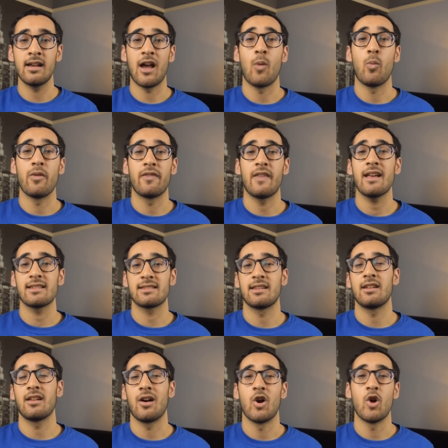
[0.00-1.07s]
And with that
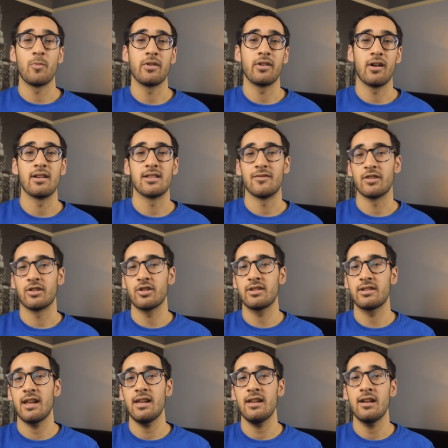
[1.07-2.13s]
said, I hope you guys have a good
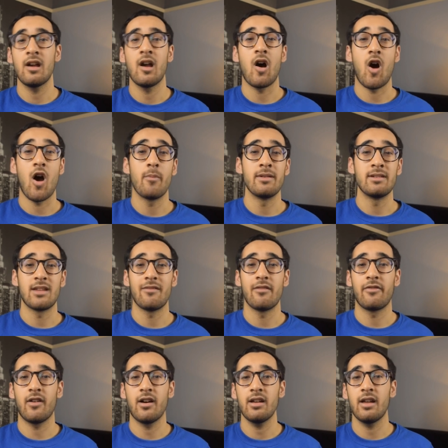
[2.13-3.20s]
day. I've been
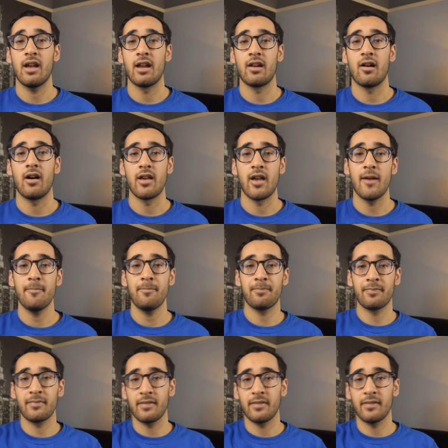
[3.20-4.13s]
Devify and I am